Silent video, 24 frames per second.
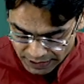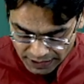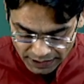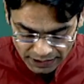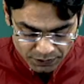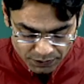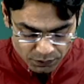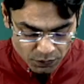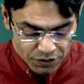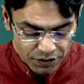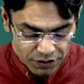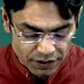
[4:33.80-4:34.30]
it
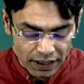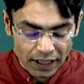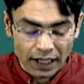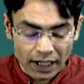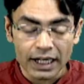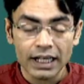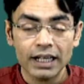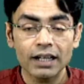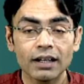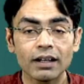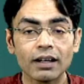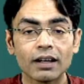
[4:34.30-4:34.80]
was
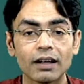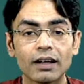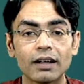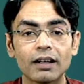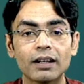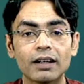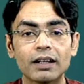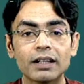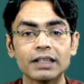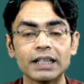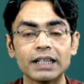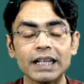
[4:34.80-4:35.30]
regarding
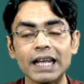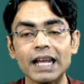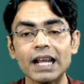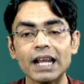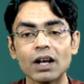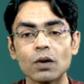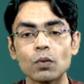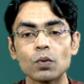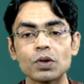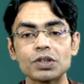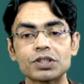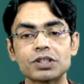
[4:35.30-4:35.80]
the
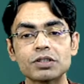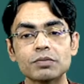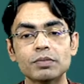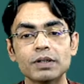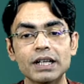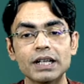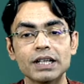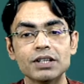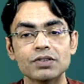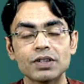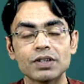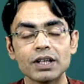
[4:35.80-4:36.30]
irreversible
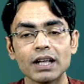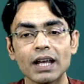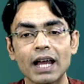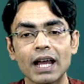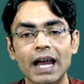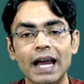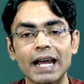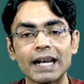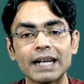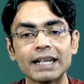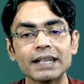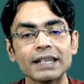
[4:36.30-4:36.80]
injury,
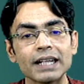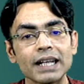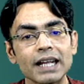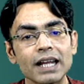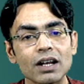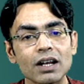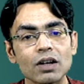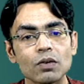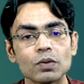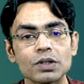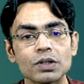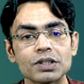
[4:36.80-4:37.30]
and in the
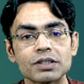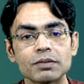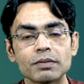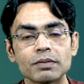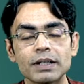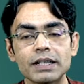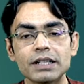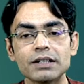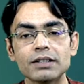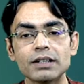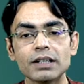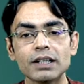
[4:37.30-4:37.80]
irreversible
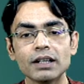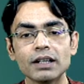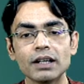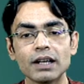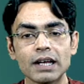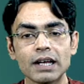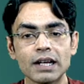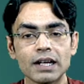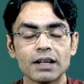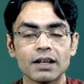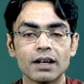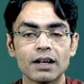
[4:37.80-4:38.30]
injury,
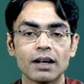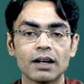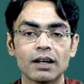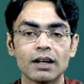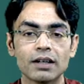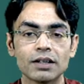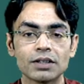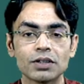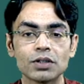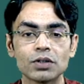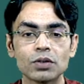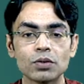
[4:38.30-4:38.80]

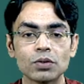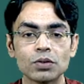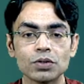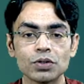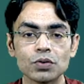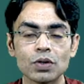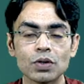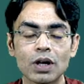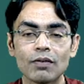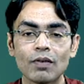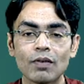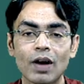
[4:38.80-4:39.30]
you
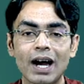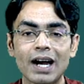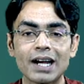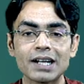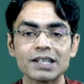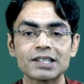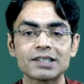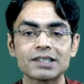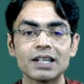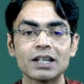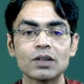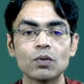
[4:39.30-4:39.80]
have
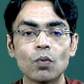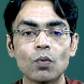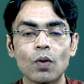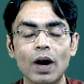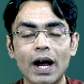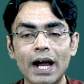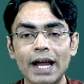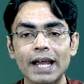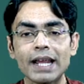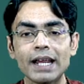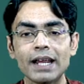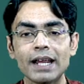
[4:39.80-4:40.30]
asked that
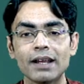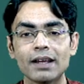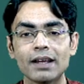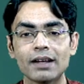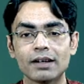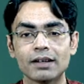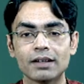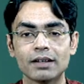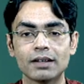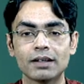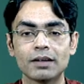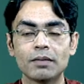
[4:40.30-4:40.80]
why
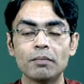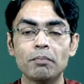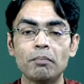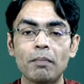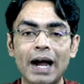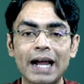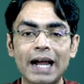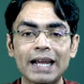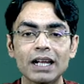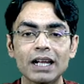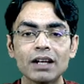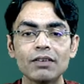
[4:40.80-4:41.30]

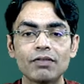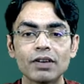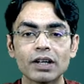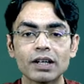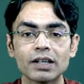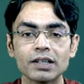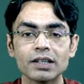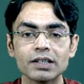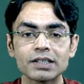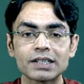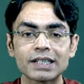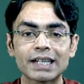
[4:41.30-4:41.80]
myelin
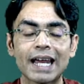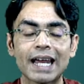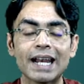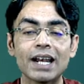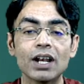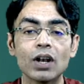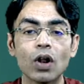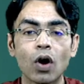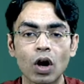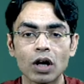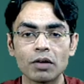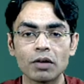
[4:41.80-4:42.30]
figures
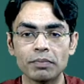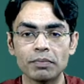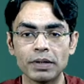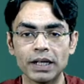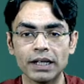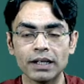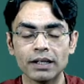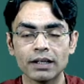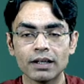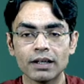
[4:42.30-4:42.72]
cannot be